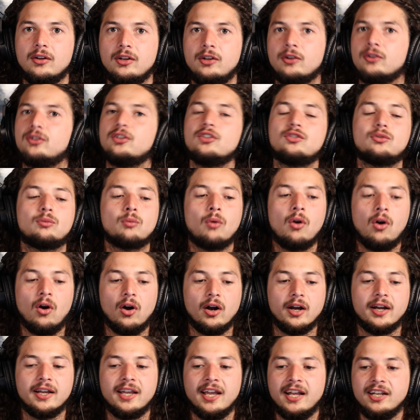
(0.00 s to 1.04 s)
You're just
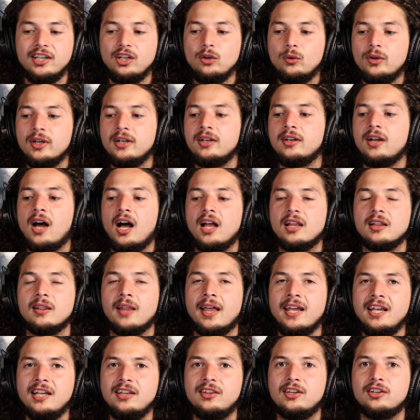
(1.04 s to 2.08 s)
wrong. Again, you cannot
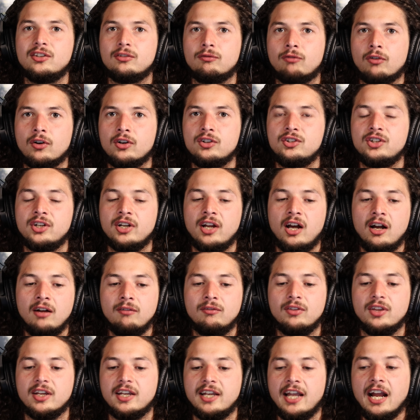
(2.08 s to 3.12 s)
like this version
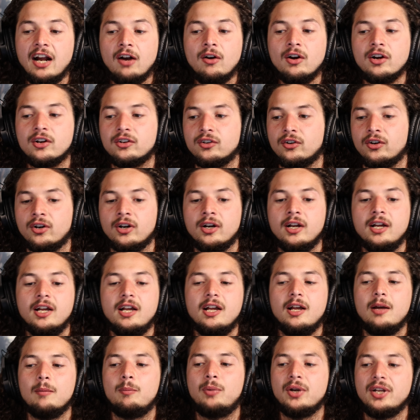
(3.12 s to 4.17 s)
of the character,
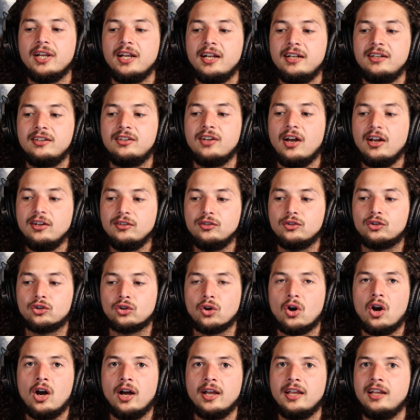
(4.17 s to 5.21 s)
but it does
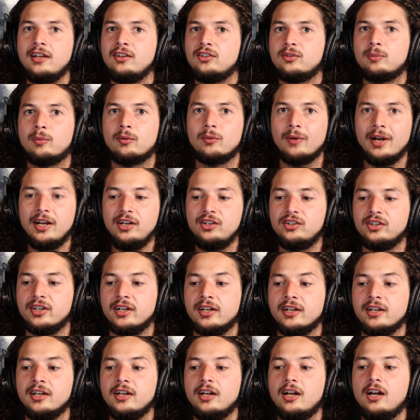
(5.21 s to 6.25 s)
draw
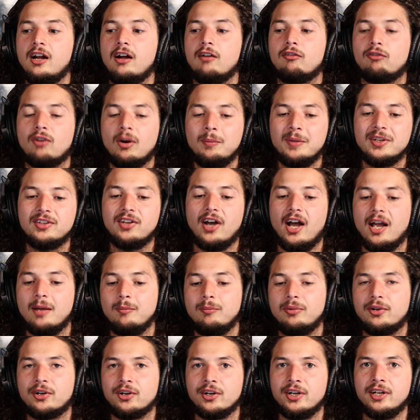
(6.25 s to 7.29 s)
inspiration from a
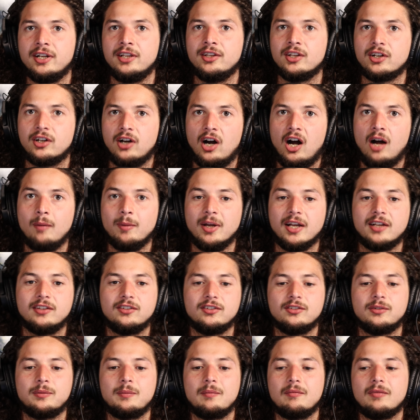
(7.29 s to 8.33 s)
time period in the
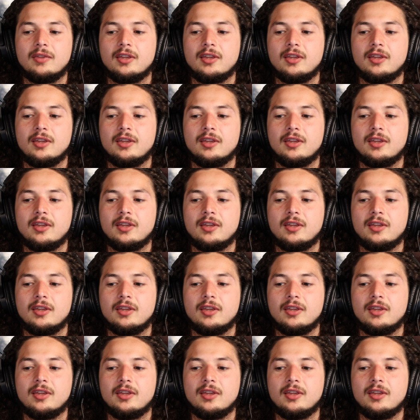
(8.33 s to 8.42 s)
comics.